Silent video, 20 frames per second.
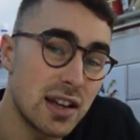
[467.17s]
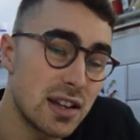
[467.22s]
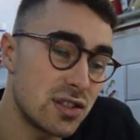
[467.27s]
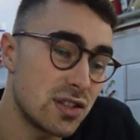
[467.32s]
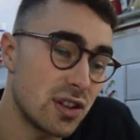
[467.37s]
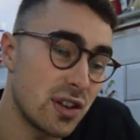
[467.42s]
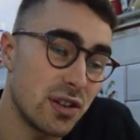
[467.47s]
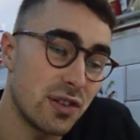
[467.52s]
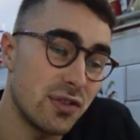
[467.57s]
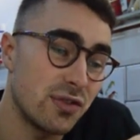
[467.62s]

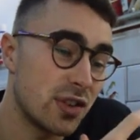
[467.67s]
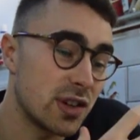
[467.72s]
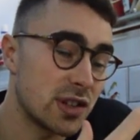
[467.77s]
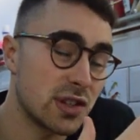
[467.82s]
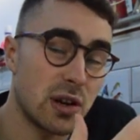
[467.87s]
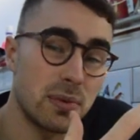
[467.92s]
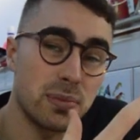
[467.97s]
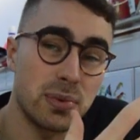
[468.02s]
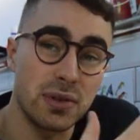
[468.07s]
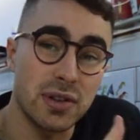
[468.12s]
So for
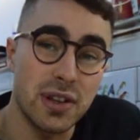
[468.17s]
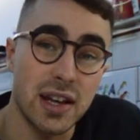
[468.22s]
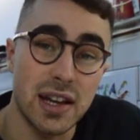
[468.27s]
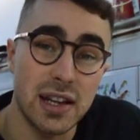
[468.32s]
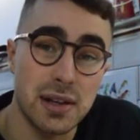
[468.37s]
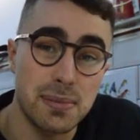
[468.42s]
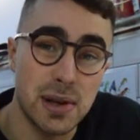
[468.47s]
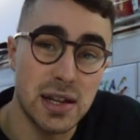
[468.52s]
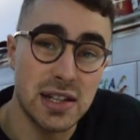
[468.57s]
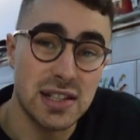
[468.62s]
example, they
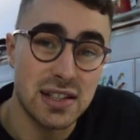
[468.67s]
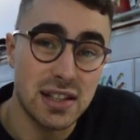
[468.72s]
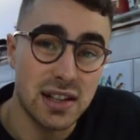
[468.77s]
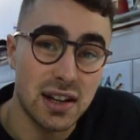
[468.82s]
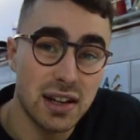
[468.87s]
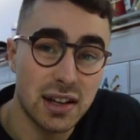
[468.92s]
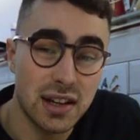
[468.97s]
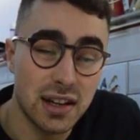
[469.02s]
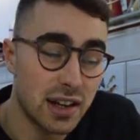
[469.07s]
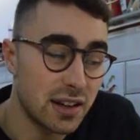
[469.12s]

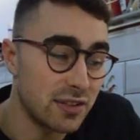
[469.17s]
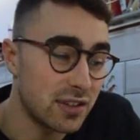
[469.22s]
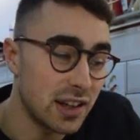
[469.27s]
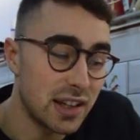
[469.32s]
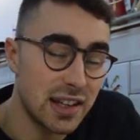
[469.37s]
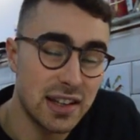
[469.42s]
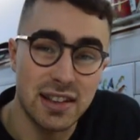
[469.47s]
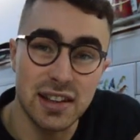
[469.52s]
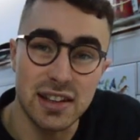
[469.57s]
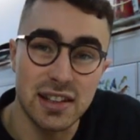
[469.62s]
administer kind of a
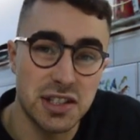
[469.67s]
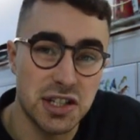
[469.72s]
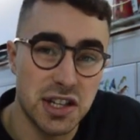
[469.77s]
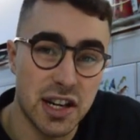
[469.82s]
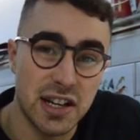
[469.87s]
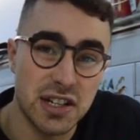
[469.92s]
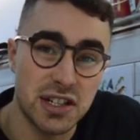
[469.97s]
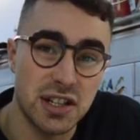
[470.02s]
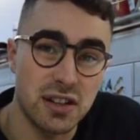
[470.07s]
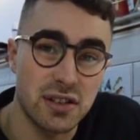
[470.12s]
lethal
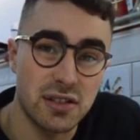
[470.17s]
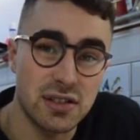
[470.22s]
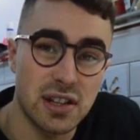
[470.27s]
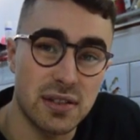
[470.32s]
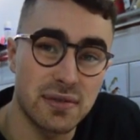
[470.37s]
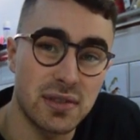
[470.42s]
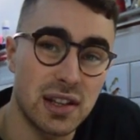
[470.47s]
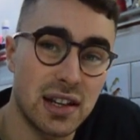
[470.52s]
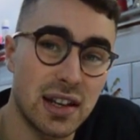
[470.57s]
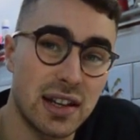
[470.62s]
injection or
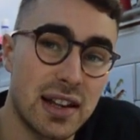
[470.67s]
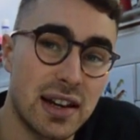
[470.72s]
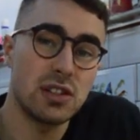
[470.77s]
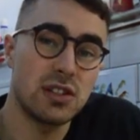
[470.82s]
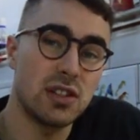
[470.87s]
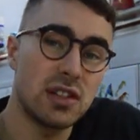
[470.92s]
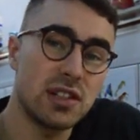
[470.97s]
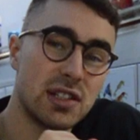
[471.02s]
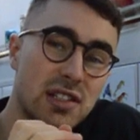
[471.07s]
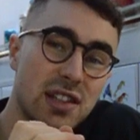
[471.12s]
something like that.
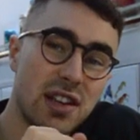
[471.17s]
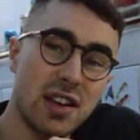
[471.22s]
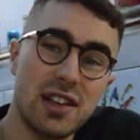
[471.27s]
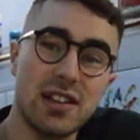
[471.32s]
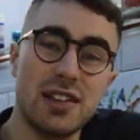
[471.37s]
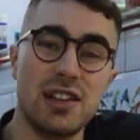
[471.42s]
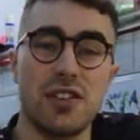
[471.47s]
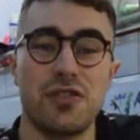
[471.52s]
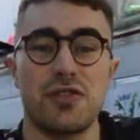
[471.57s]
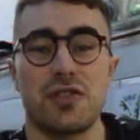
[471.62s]
So there's
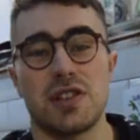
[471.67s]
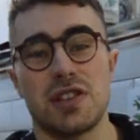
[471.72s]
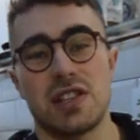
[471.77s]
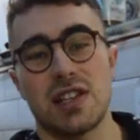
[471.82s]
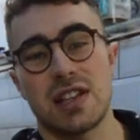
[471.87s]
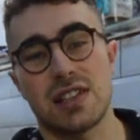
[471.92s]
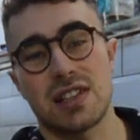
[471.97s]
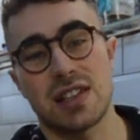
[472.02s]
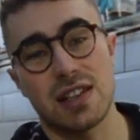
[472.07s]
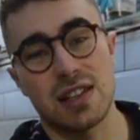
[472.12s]
certain
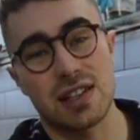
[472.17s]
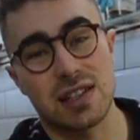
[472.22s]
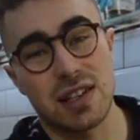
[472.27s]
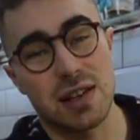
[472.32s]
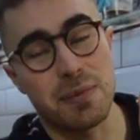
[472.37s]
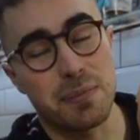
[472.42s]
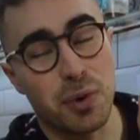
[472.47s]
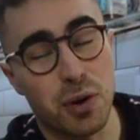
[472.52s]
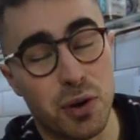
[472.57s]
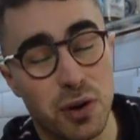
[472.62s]
differences, and it's
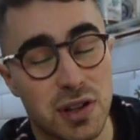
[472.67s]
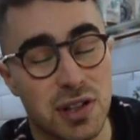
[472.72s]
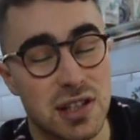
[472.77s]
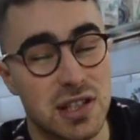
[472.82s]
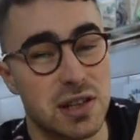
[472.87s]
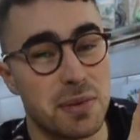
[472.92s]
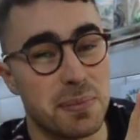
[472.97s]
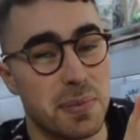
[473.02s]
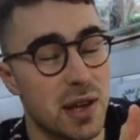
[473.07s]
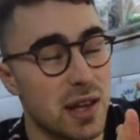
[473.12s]
important
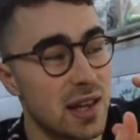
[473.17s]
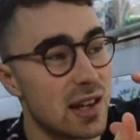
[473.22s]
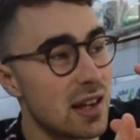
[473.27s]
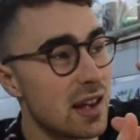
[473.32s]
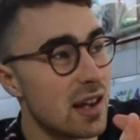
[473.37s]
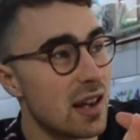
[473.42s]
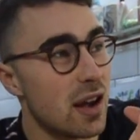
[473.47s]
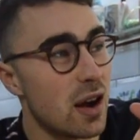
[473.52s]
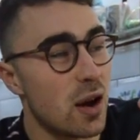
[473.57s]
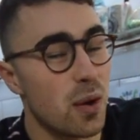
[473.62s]
to be
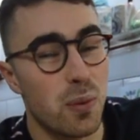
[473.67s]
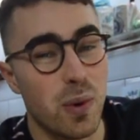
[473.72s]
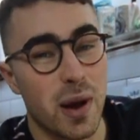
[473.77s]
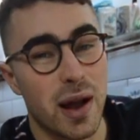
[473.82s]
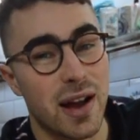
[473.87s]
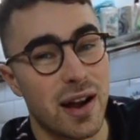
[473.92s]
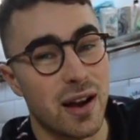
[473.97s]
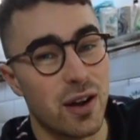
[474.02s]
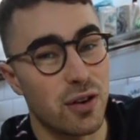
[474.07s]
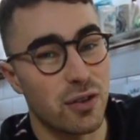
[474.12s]

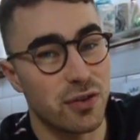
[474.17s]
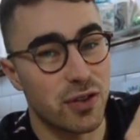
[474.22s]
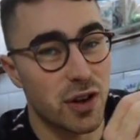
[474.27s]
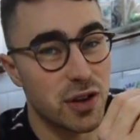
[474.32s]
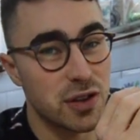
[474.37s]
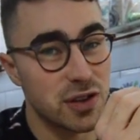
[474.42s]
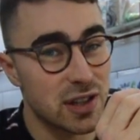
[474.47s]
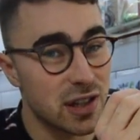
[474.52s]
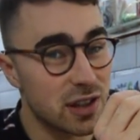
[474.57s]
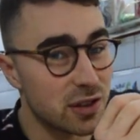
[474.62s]
aware of
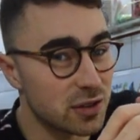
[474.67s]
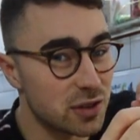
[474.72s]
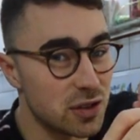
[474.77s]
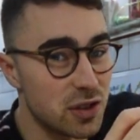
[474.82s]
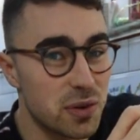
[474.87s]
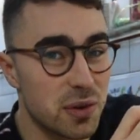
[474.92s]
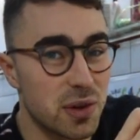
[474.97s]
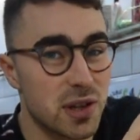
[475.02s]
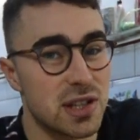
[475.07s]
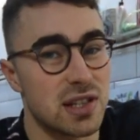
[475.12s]
those little
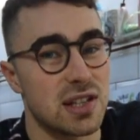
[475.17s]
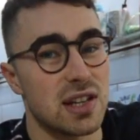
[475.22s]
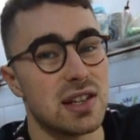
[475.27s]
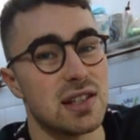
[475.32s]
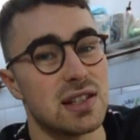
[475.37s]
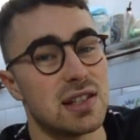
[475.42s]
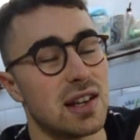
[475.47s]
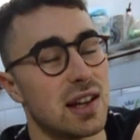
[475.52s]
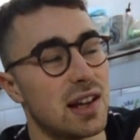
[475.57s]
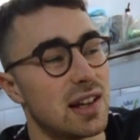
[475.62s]

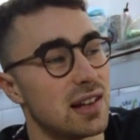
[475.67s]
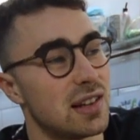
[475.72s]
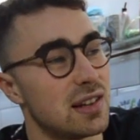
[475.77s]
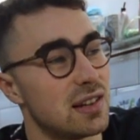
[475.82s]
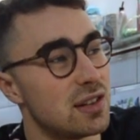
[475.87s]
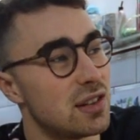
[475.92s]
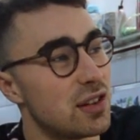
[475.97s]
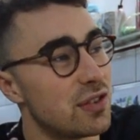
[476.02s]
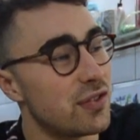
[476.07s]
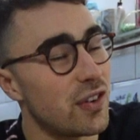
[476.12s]
nuances
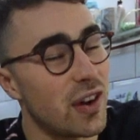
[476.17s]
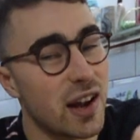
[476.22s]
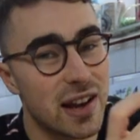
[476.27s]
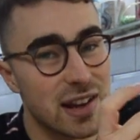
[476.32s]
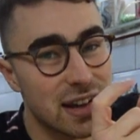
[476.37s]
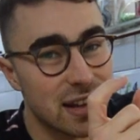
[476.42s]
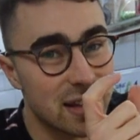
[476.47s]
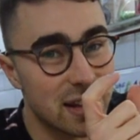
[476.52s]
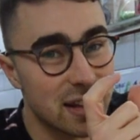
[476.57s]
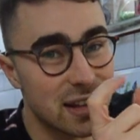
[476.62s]
and
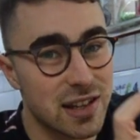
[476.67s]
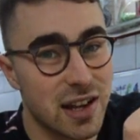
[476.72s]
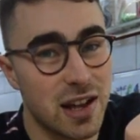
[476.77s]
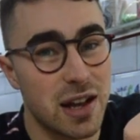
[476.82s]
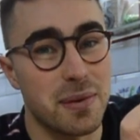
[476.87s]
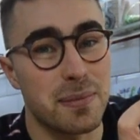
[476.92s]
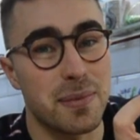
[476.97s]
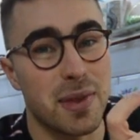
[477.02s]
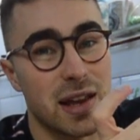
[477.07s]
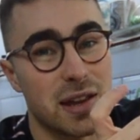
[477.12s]
define the
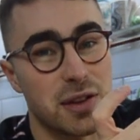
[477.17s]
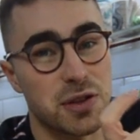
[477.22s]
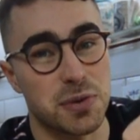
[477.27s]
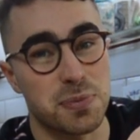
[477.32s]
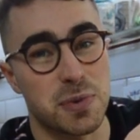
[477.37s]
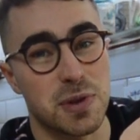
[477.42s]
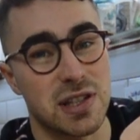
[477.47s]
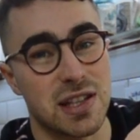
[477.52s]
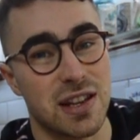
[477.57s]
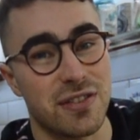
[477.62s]
term that you're
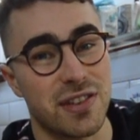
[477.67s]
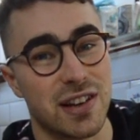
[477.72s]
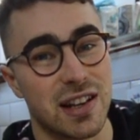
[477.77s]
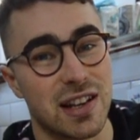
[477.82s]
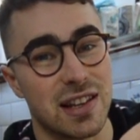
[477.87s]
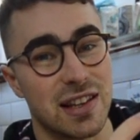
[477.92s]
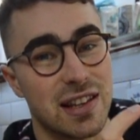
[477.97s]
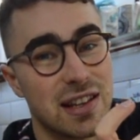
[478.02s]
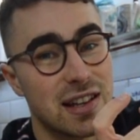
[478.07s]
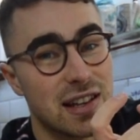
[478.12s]

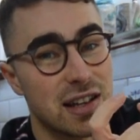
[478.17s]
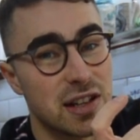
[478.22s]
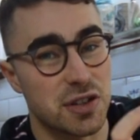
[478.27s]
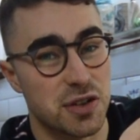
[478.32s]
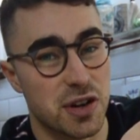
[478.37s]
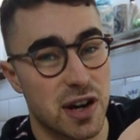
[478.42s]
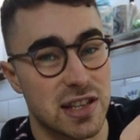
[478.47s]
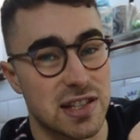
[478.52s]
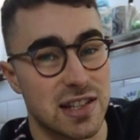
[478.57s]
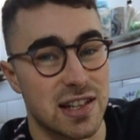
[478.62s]
specifically
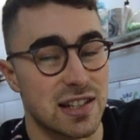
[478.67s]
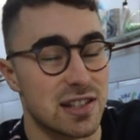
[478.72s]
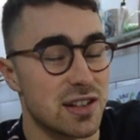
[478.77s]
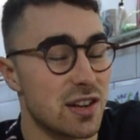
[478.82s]
addressing.